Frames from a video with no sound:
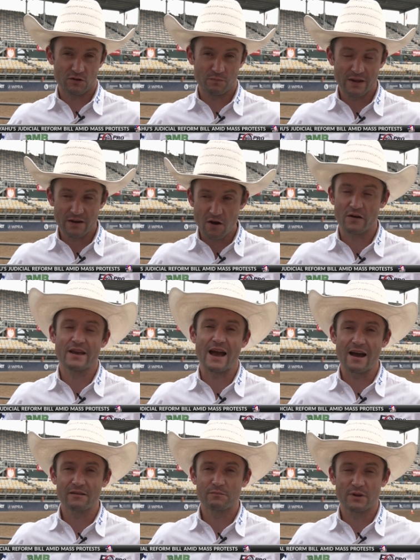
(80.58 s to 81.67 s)
to be knocked
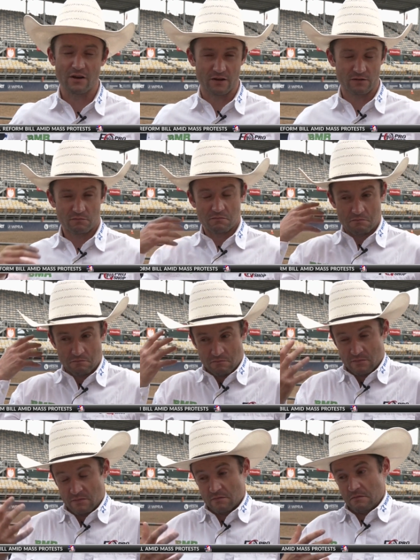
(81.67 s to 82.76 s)
out because
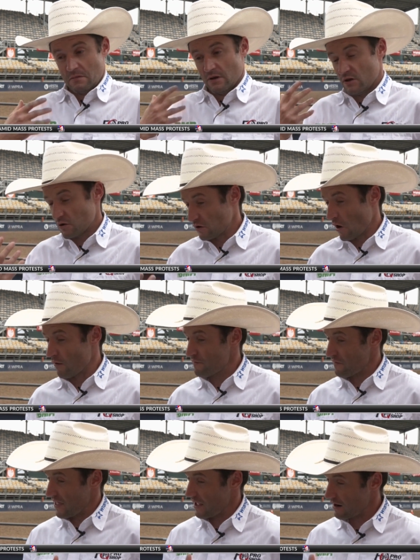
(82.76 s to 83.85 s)
you don't
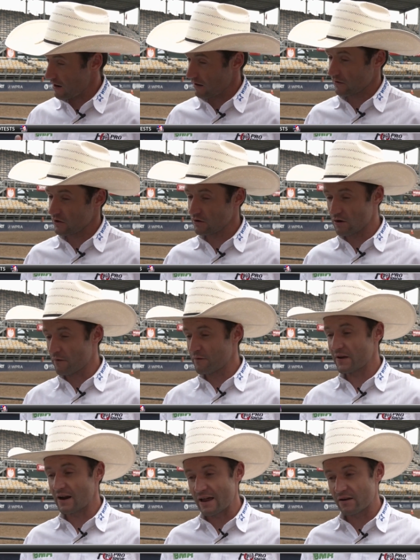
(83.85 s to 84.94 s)
feel you don't
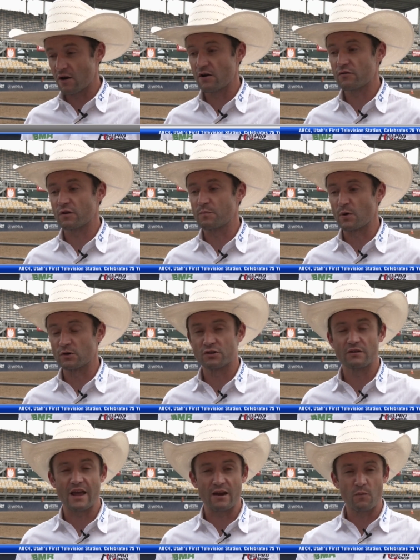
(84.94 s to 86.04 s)
feel at 100%.